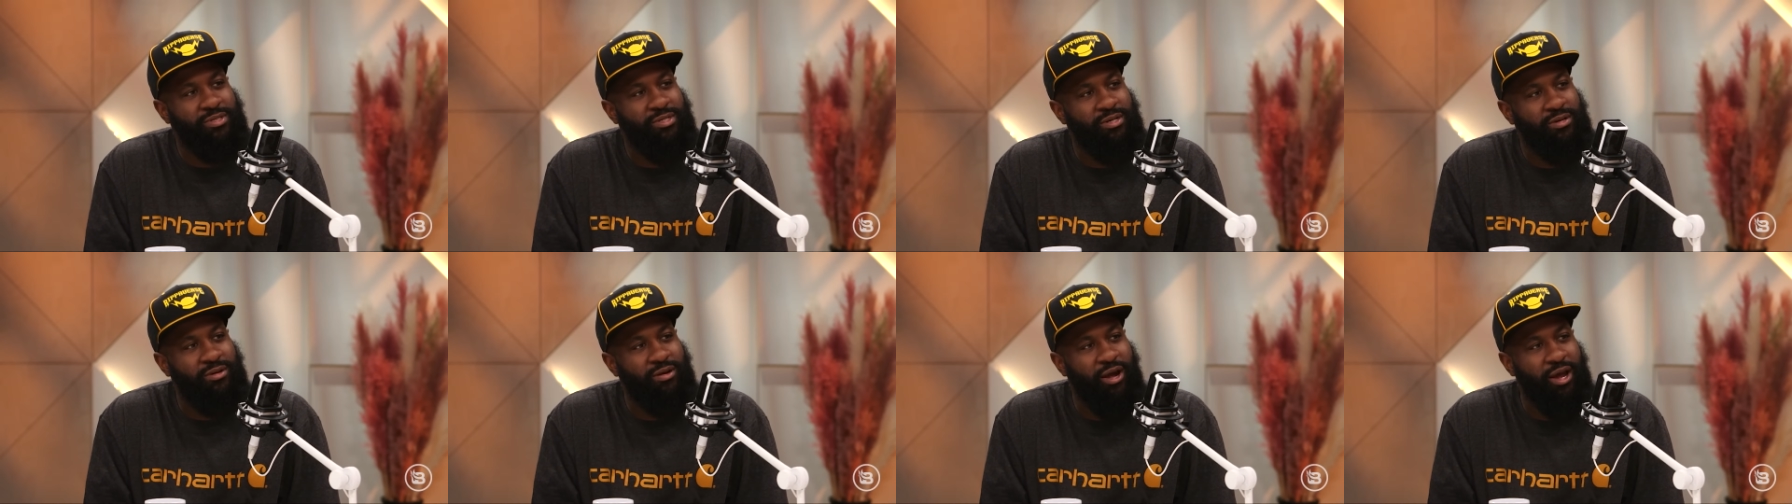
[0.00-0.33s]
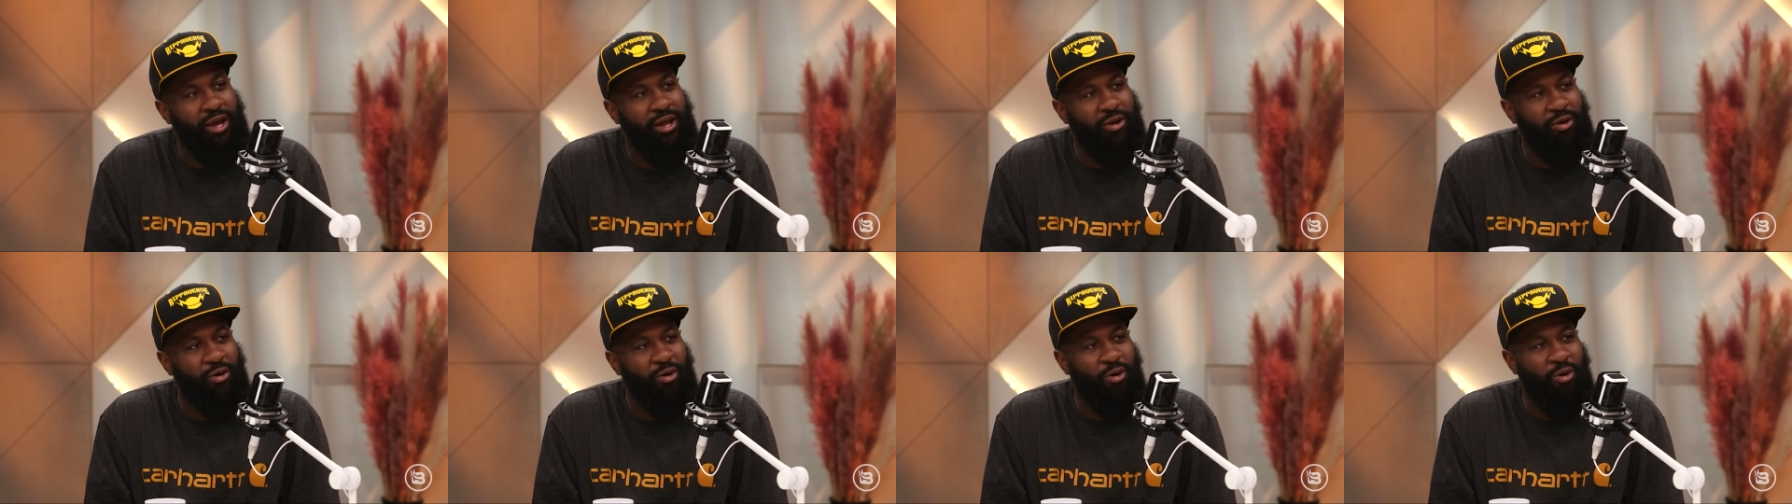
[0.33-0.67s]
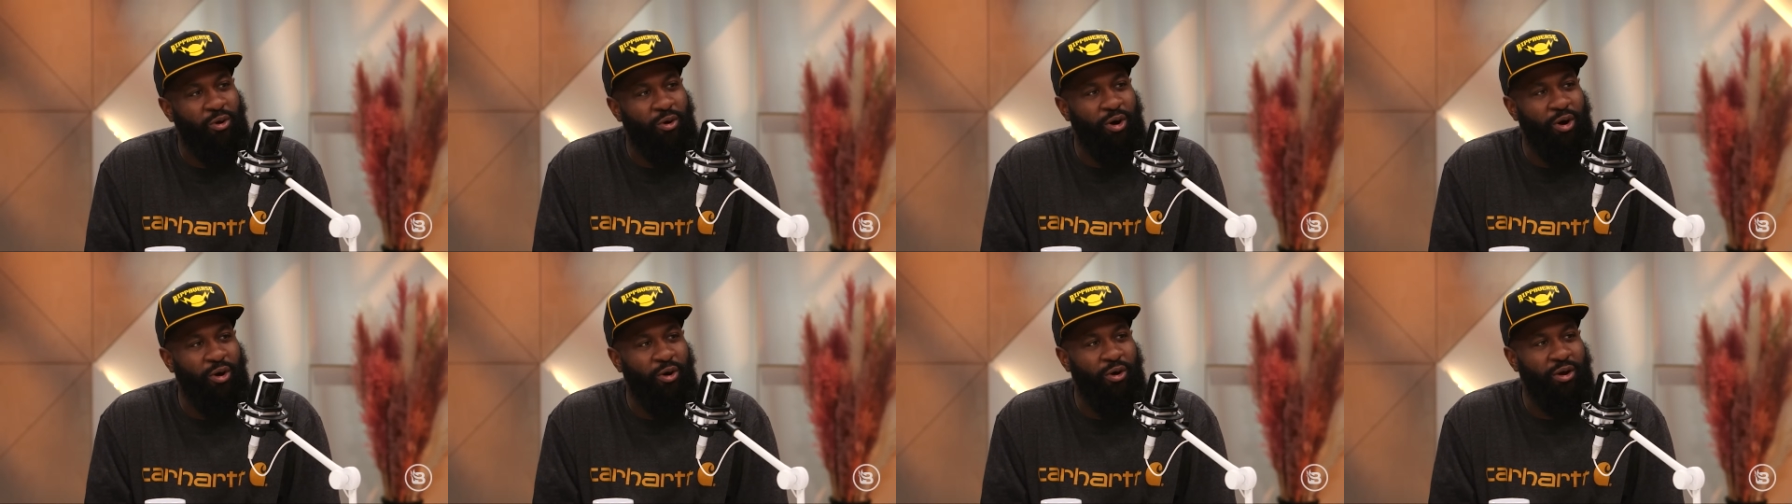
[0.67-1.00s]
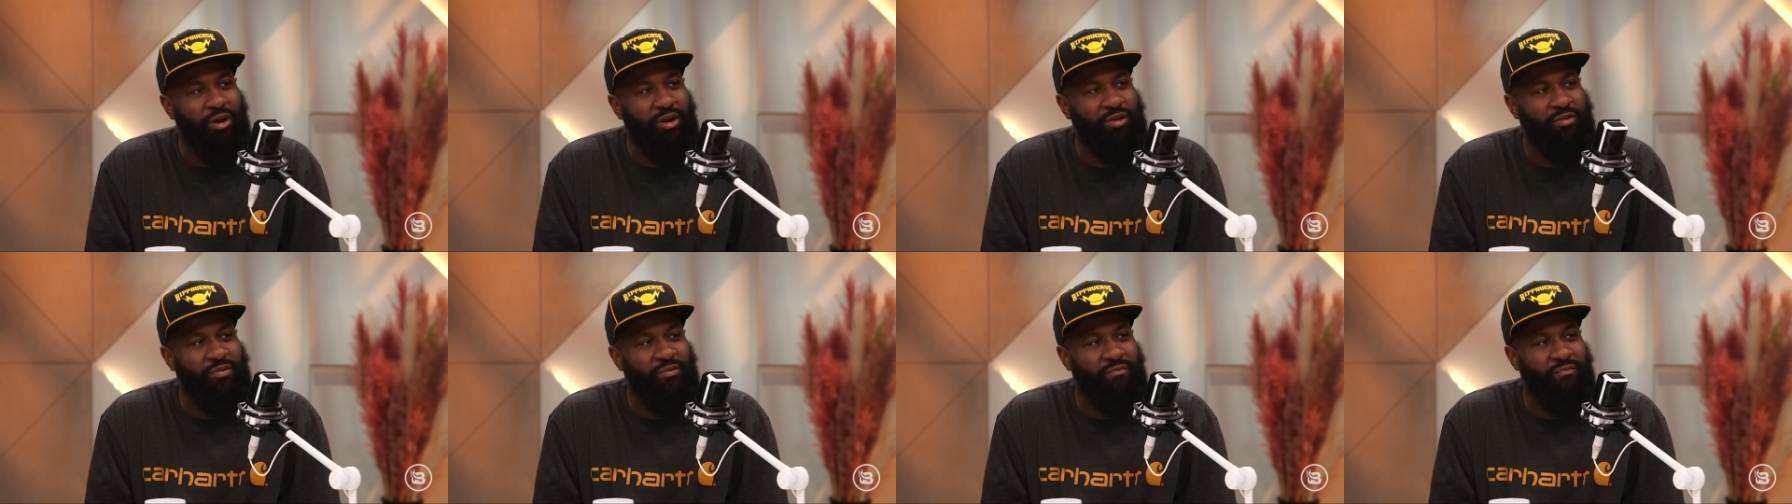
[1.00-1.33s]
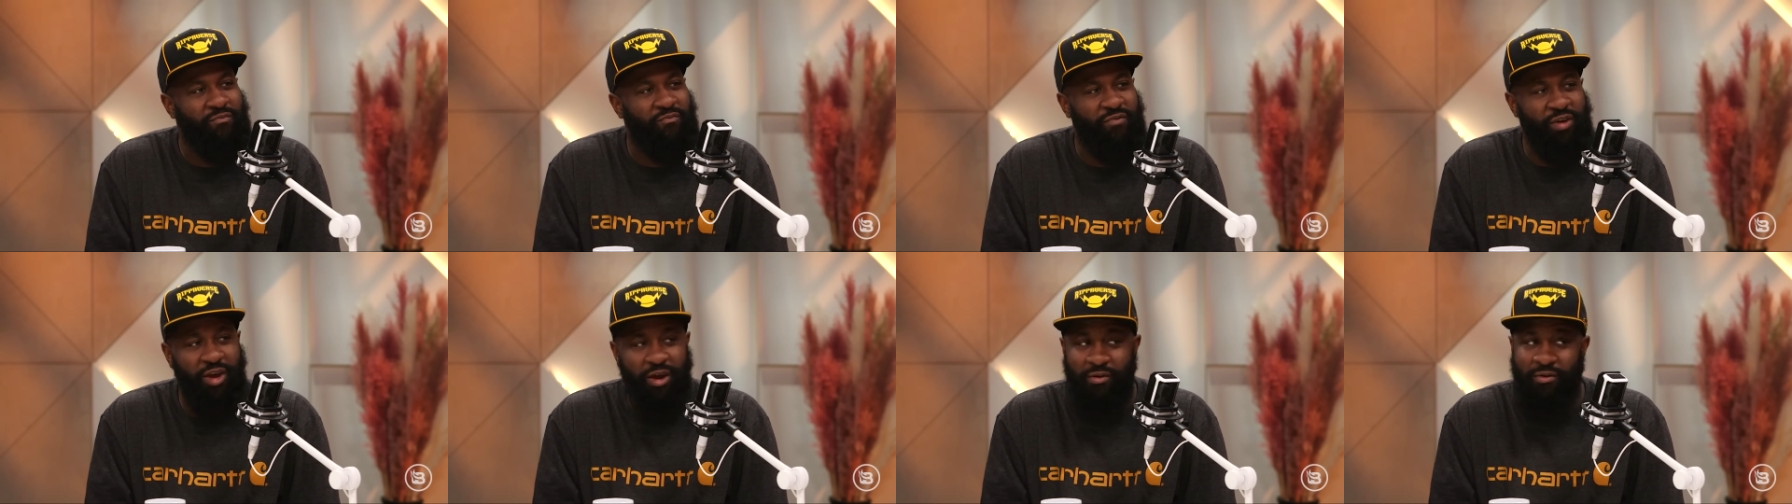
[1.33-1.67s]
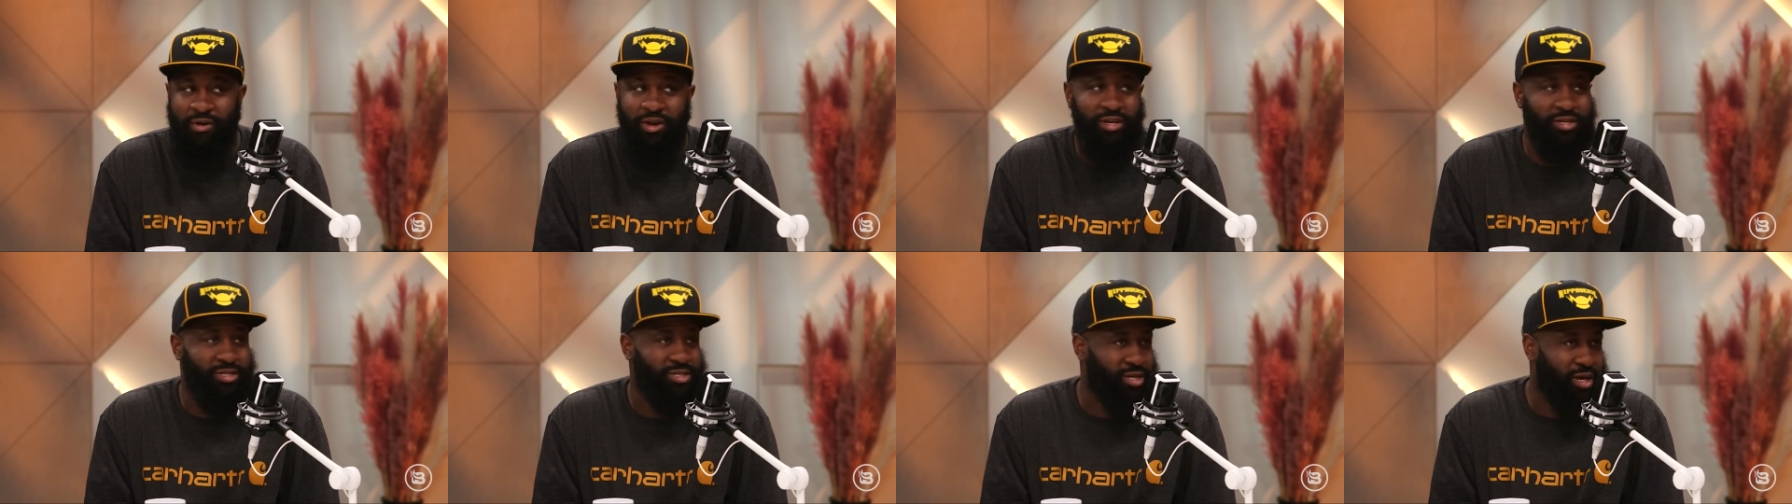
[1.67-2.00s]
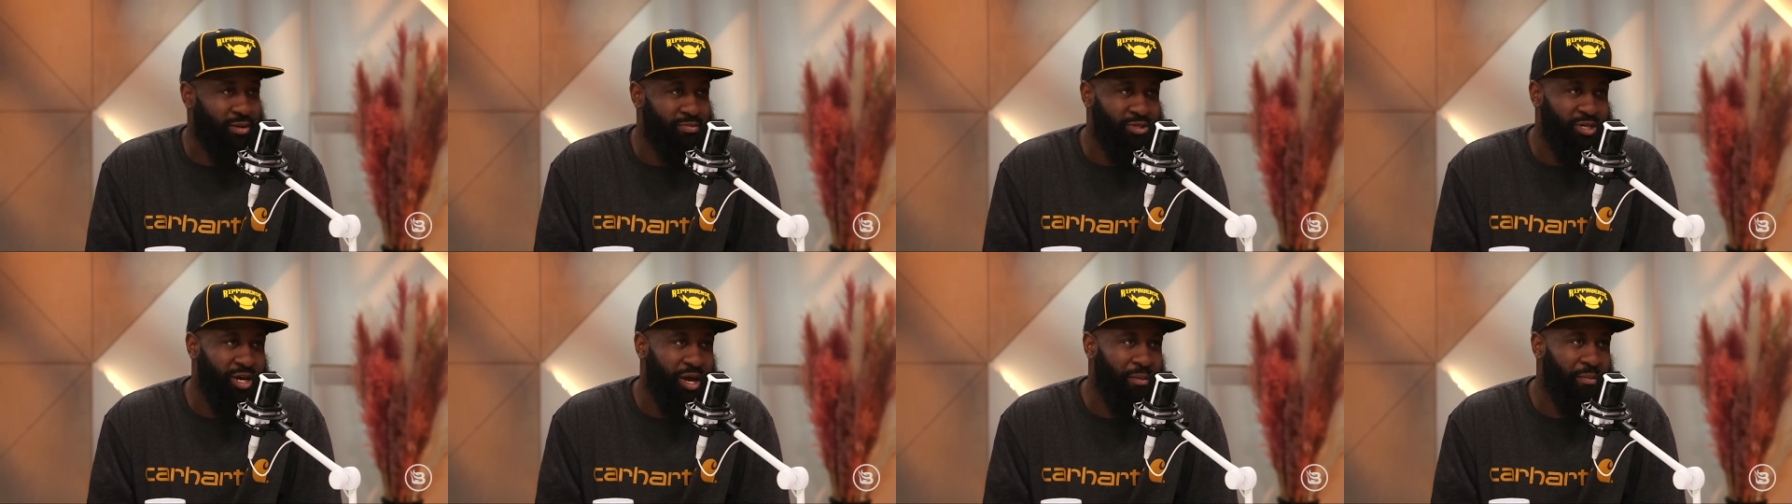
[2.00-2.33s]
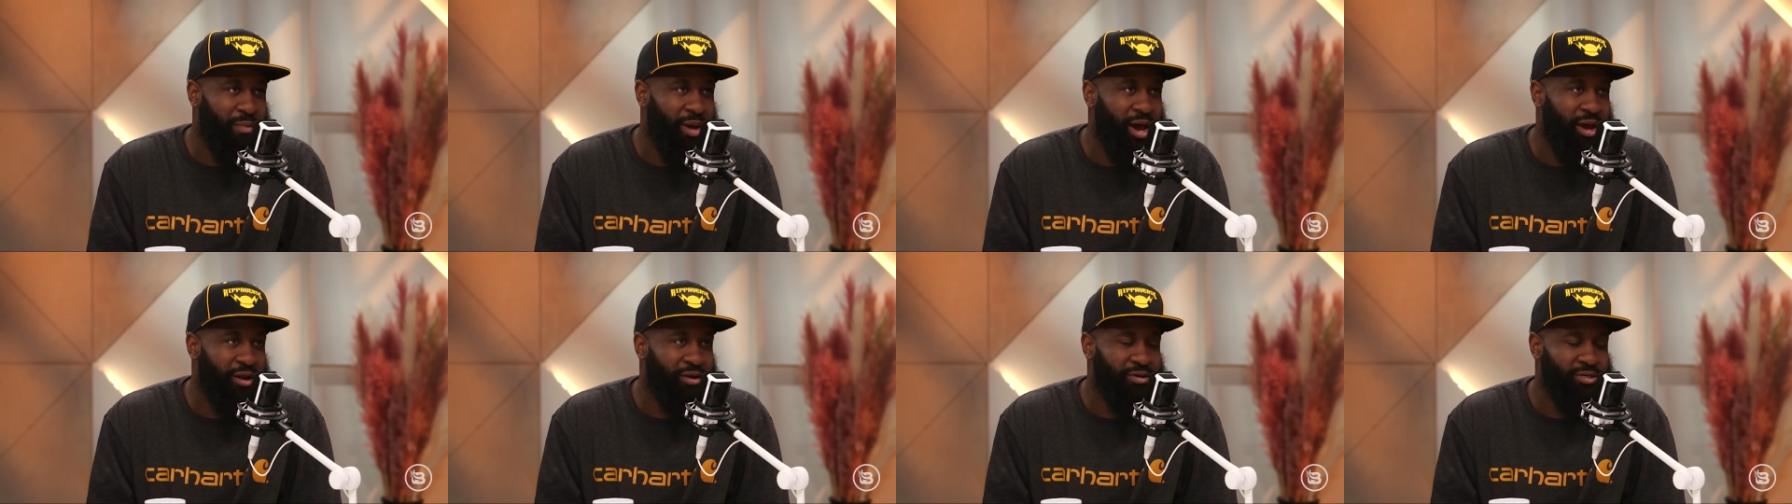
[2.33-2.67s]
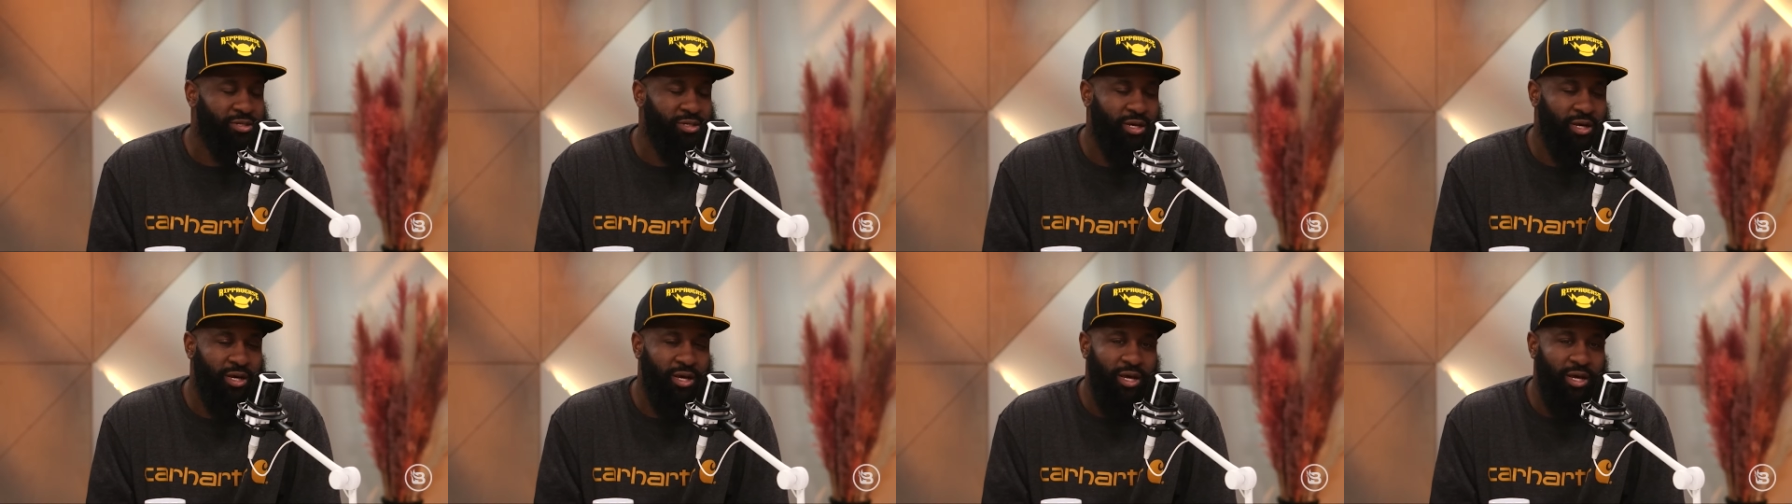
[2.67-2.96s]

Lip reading: right, on various subject matters.